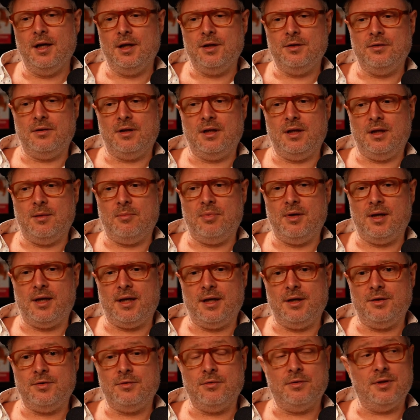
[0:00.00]
You can apply
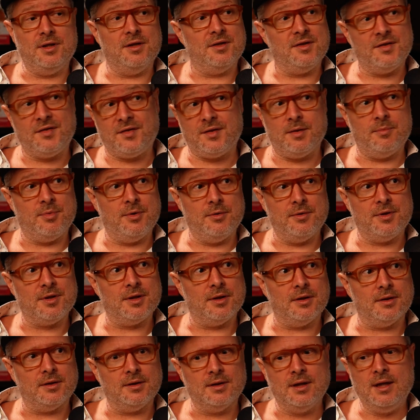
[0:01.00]
it to your
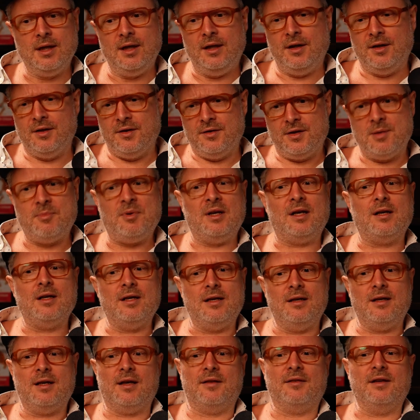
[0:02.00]
distribution.
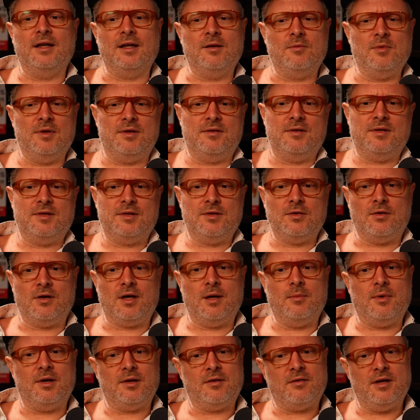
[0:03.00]
Typically, I think we're just talking
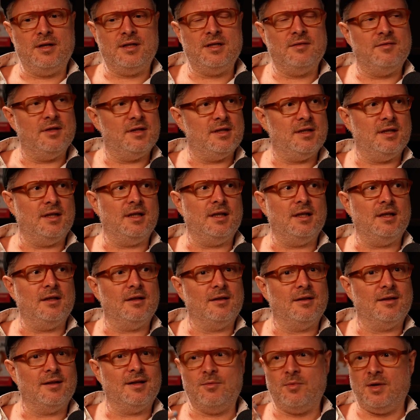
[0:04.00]
about creativity
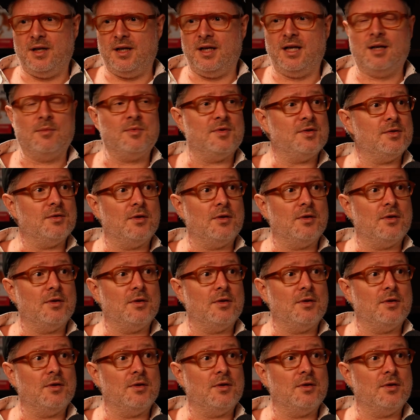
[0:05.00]
when it comes to